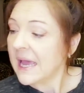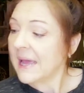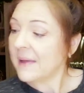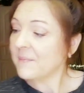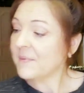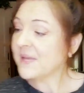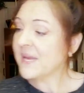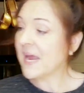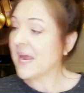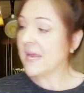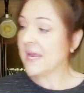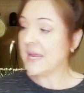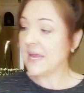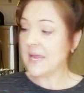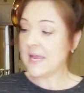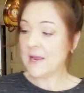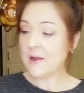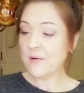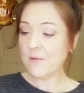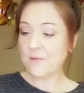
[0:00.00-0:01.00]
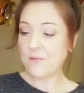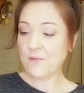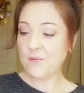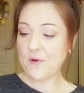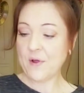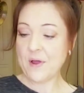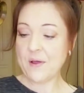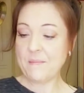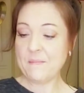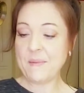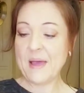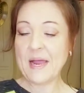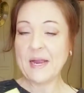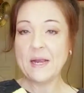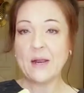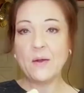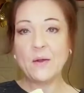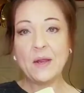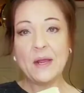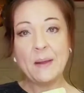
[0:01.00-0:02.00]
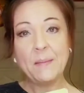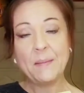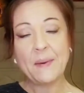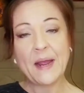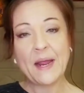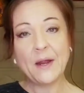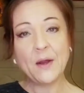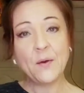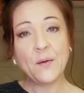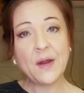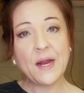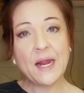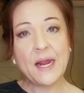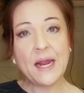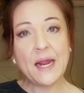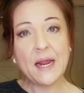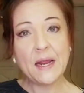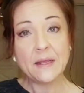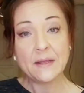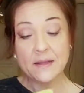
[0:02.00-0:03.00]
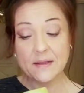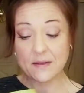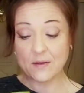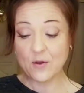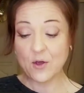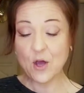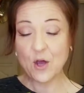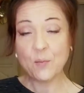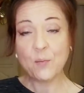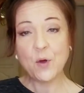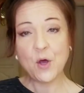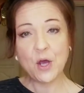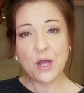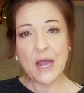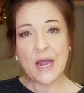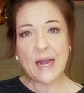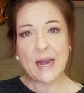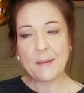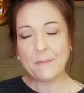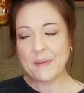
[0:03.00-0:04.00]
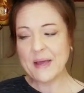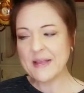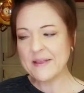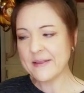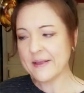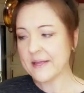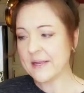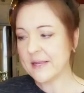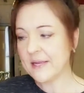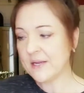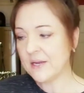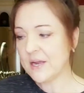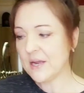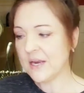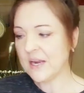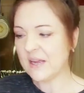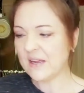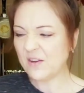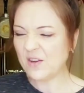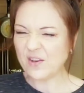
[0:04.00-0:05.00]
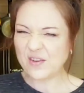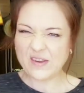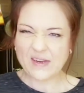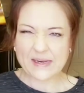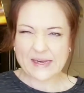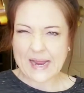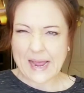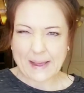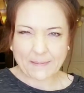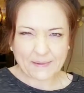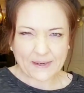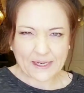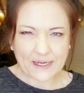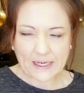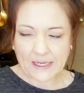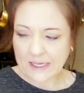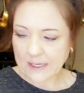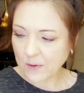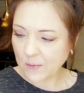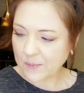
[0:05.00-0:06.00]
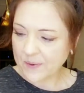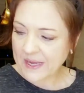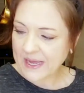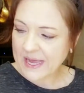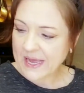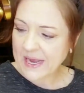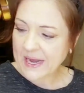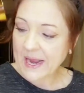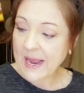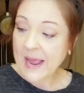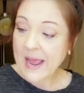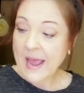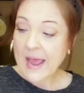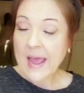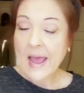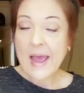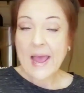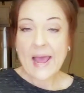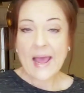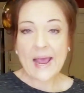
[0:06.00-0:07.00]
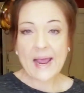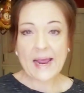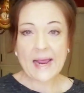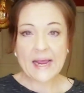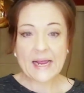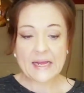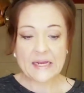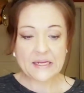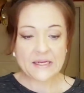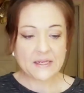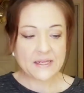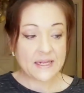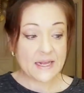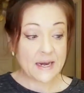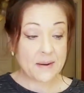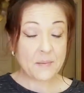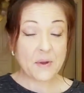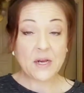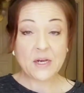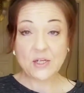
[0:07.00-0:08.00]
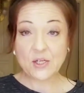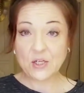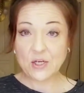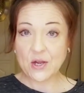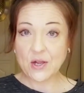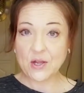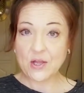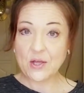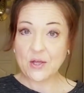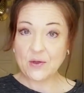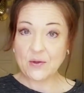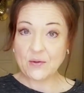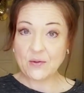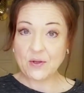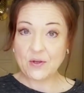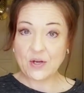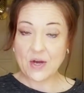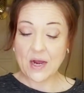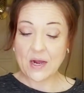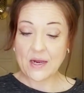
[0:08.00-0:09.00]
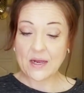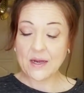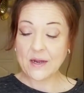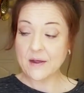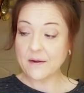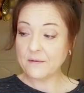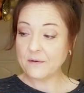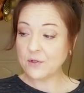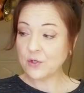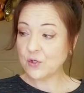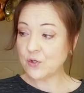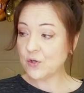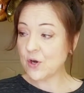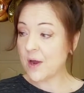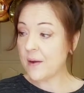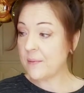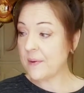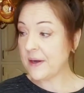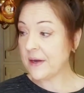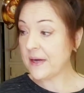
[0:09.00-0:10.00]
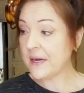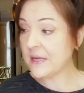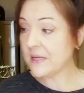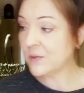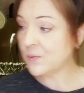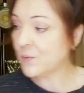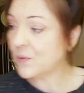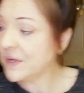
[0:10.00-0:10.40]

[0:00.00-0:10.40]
am taking from MacLeod Bakery's cookbook, and I'm basically gonna just adapt it a little bit, and then I'm gonna show you the chocolate covered strawberries,